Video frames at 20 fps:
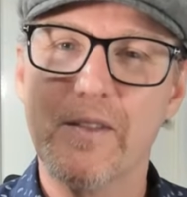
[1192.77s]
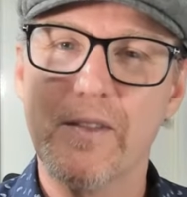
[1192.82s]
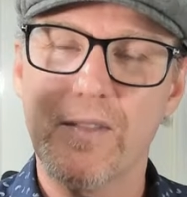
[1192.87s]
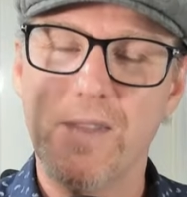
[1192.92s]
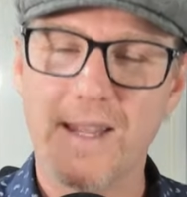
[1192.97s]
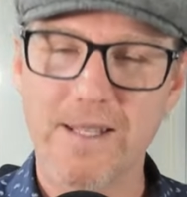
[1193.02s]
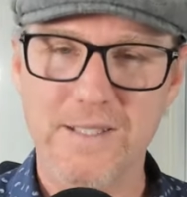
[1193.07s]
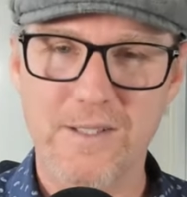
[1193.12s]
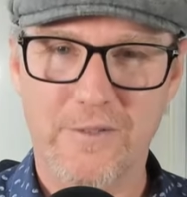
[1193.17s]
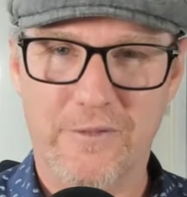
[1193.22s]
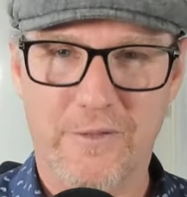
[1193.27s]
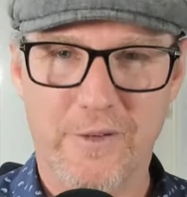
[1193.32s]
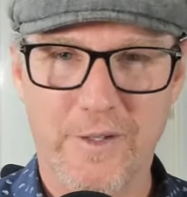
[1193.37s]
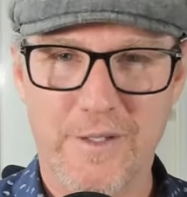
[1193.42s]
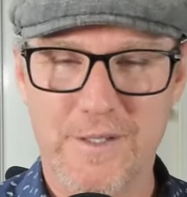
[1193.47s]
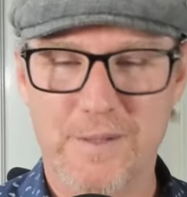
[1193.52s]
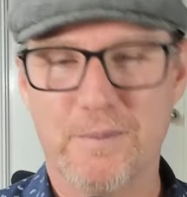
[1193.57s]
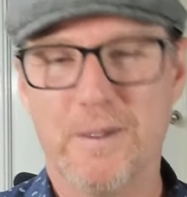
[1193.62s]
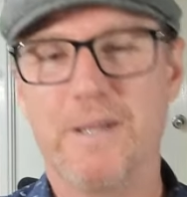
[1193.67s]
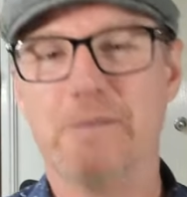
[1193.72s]
That's the
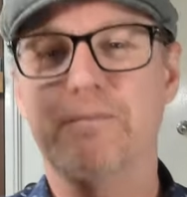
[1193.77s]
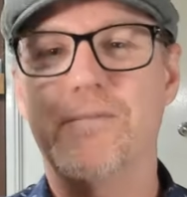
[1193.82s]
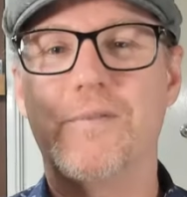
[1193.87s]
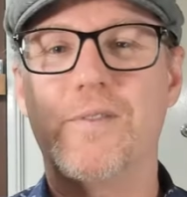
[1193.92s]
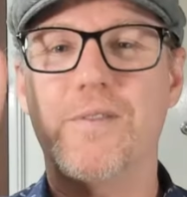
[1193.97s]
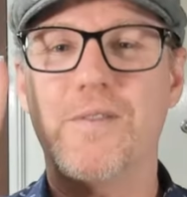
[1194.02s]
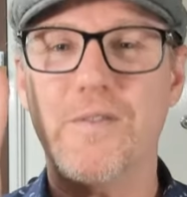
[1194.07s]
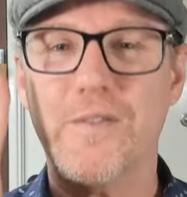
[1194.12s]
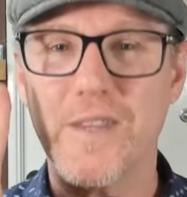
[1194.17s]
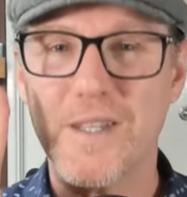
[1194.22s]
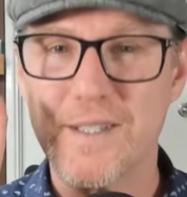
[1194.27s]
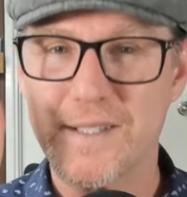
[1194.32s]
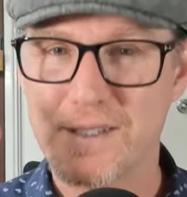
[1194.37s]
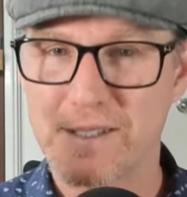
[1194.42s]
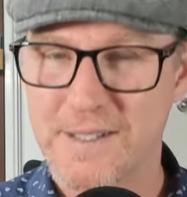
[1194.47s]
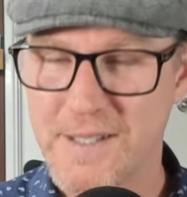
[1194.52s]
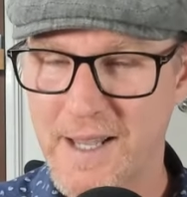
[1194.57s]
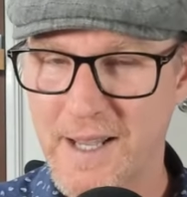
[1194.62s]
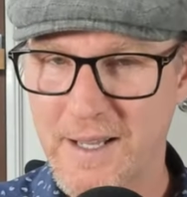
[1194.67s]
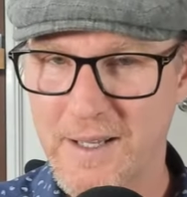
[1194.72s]
first one. The
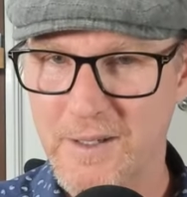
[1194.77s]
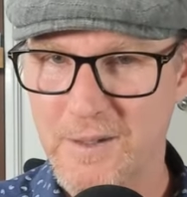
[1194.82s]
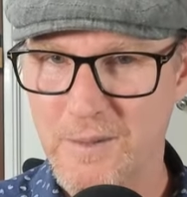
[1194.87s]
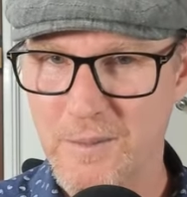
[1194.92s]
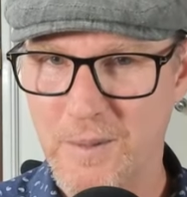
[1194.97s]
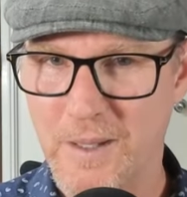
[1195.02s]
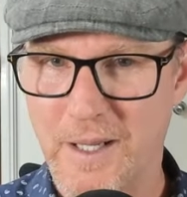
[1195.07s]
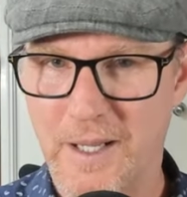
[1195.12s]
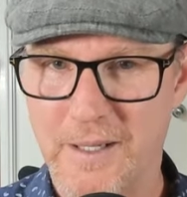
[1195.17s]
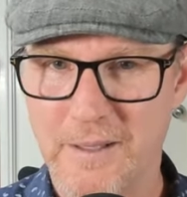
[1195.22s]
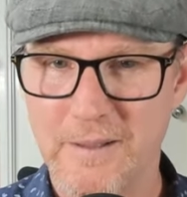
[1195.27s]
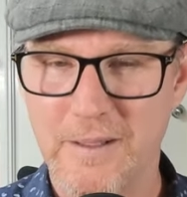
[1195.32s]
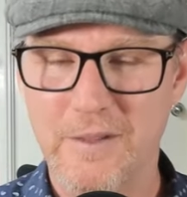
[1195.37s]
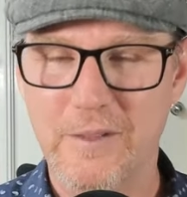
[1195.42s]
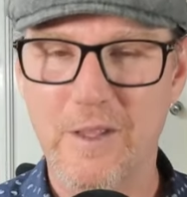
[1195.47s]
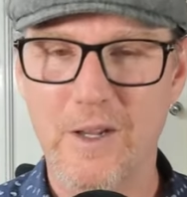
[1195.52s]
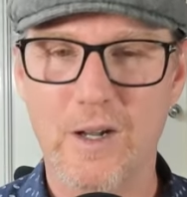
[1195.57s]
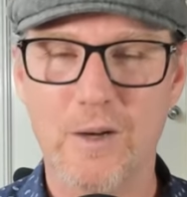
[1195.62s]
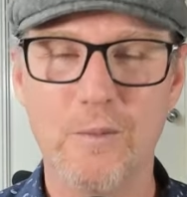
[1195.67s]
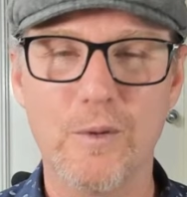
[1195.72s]
second one
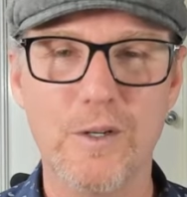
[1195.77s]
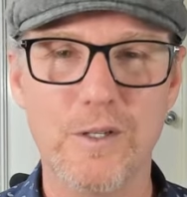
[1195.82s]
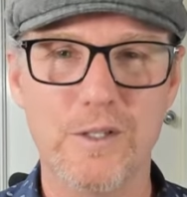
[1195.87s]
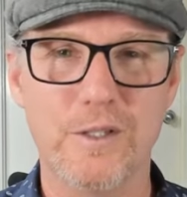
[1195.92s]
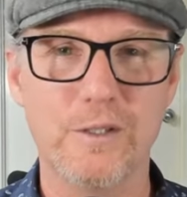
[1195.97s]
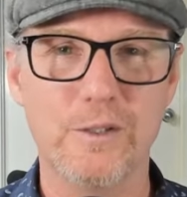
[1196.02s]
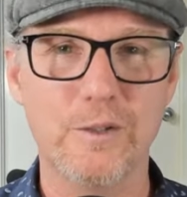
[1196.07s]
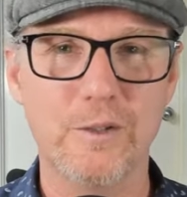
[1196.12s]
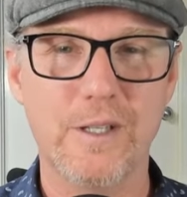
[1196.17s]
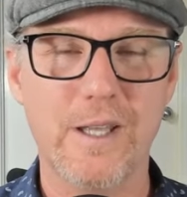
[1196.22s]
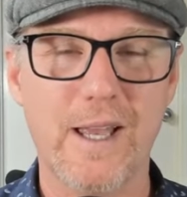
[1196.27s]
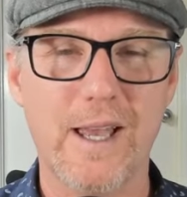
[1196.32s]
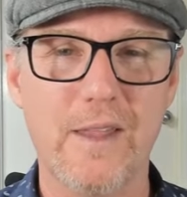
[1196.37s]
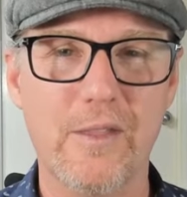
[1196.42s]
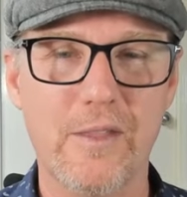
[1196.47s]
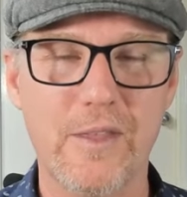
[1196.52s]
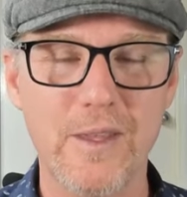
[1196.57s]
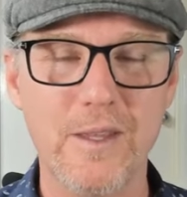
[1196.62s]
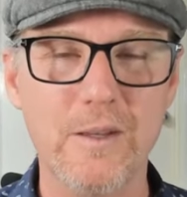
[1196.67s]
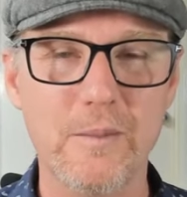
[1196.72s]
that I want you to look
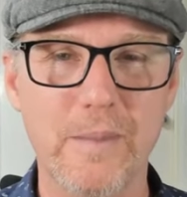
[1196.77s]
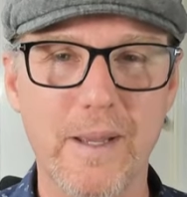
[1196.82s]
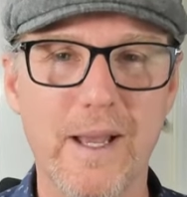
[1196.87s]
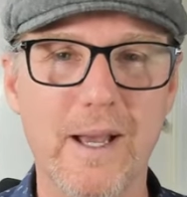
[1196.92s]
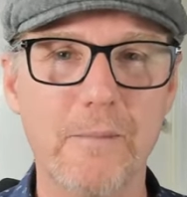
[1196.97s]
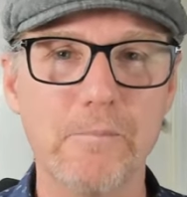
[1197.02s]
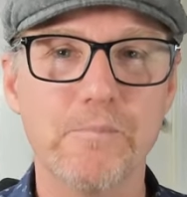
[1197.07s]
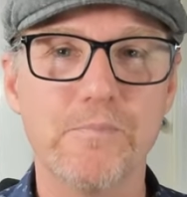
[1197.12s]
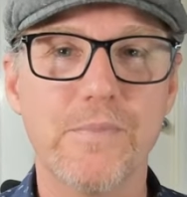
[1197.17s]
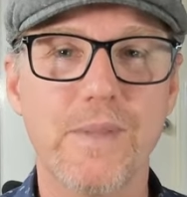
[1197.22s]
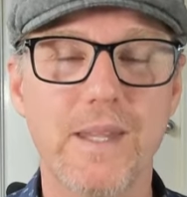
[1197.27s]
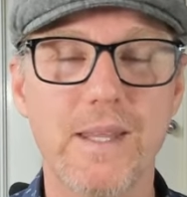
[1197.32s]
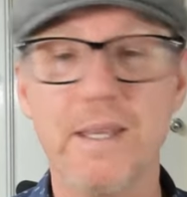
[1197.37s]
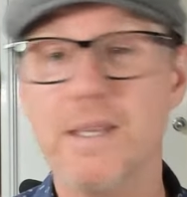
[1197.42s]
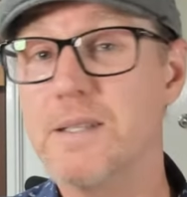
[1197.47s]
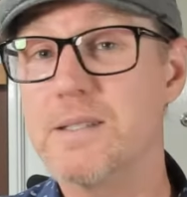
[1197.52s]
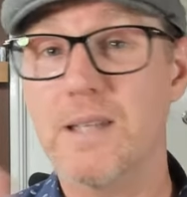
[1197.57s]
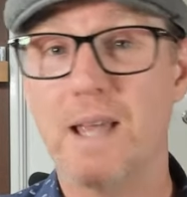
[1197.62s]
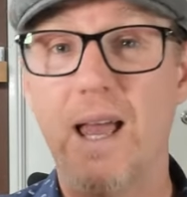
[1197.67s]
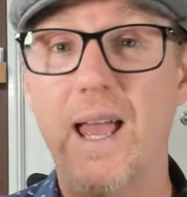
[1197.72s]
at, think about,
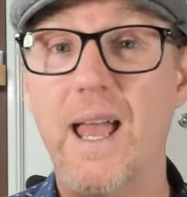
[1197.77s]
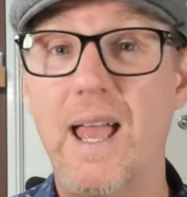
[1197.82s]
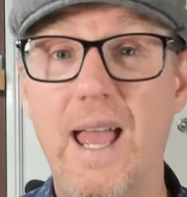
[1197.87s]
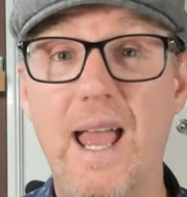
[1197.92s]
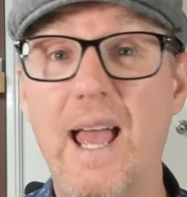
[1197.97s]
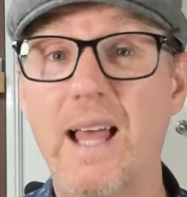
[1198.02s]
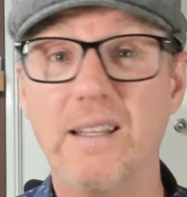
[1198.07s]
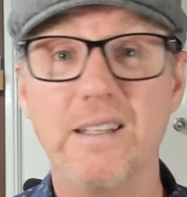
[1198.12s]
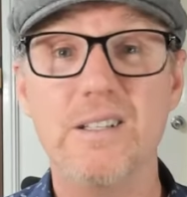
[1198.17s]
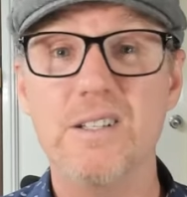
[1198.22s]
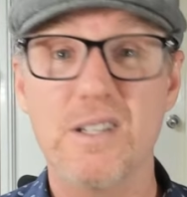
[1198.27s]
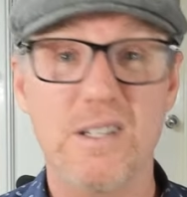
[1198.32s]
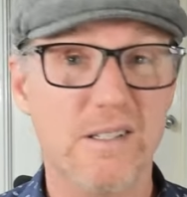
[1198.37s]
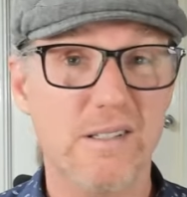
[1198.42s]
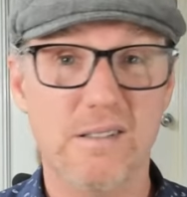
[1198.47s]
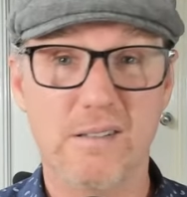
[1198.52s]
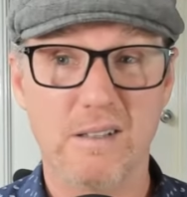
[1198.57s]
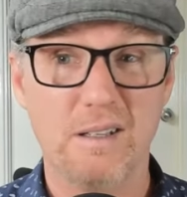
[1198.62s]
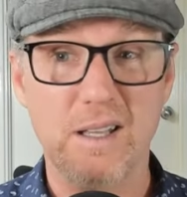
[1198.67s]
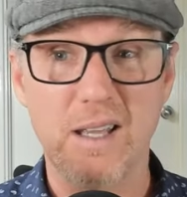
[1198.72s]
is
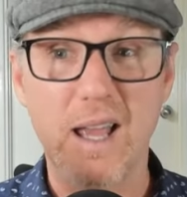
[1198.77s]
allergies.